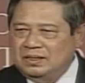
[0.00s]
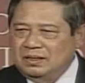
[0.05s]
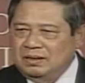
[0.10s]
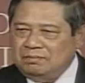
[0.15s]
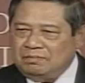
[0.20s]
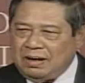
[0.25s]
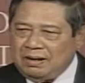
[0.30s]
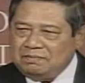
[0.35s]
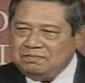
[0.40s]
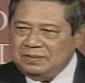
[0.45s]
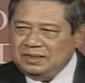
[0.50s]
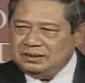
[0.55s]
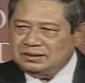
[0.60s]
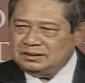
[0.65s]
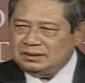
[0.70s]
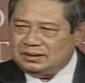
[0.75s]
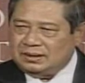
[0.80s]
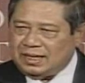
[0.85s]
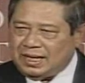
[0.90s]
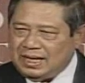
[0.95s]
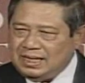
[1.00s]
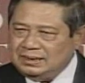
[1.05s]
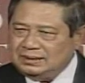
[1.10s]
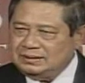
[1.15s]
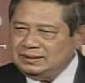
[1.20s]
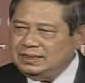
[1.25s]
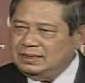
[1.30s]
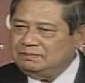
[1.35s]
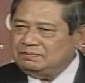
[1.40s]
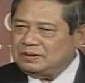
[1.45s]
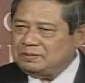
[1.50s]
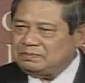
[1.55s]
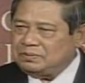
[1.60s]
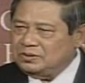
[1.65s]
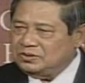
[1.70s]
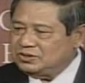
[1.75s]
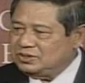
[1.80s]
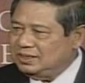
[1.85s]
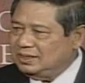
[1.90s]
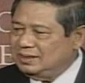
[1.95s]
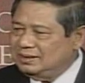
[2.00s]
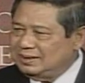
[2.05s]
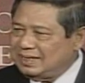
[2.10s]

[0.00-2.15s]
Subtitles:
published an essay proposing